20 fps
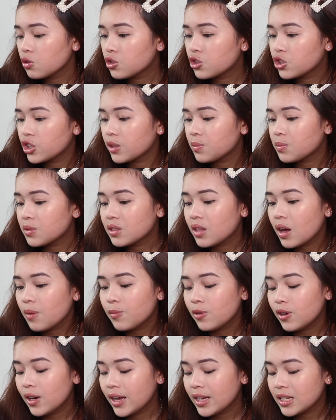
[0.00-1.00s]
no trips.
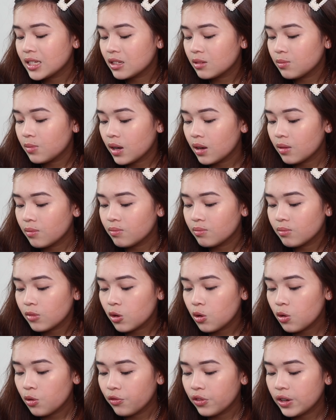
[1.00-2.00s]
Tak boleh sebab
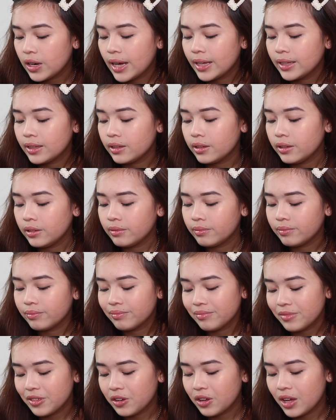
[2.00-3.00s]
COVID-19.
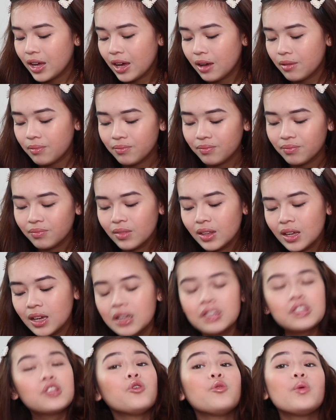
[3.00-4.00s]
Okay.
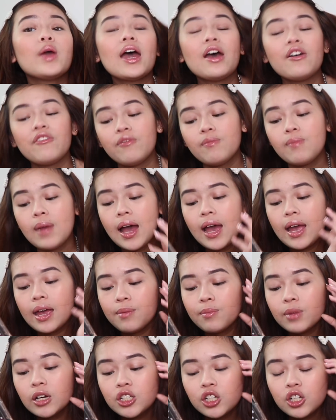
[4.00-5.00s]
So we have
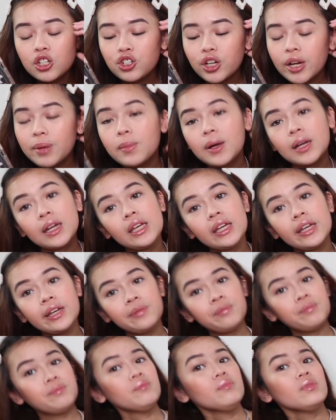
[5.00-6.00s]
my merchant trade
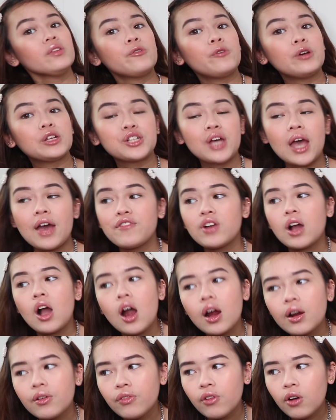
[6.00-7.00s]
money, which I have a
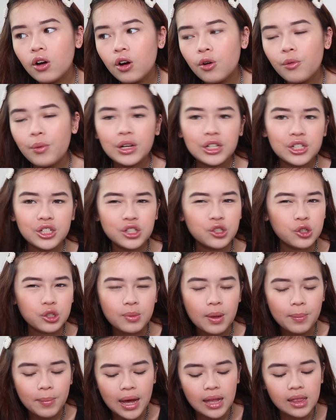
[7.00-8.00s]
card for, which
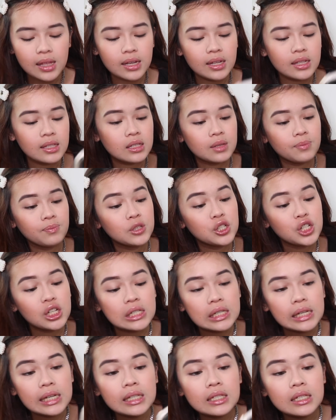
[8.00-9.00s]
shows my balance.
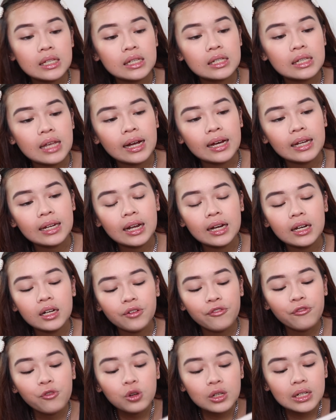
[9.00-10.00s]
Just Eats is like
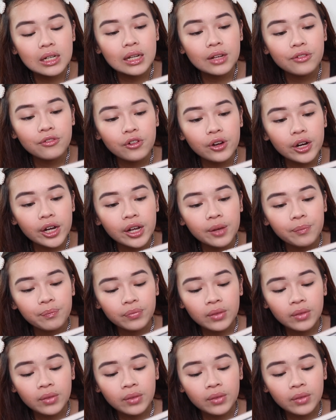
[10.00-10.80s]
another food delivery.